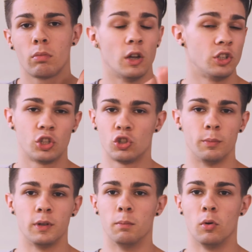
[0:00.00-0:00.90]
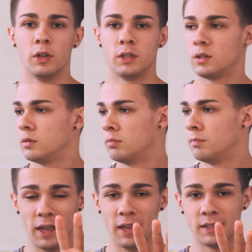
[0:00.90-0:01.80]
I just stopped at moist.
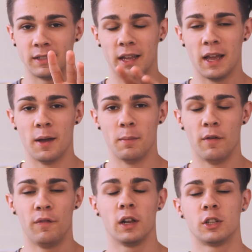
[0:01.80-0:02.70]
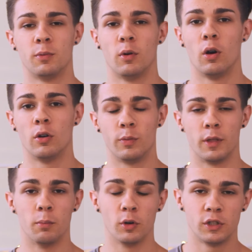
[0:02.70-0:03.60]
It's a flexible hold with
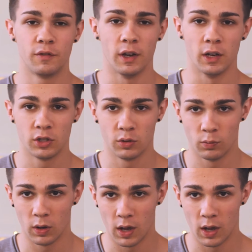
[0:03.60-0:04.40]
a moist finish,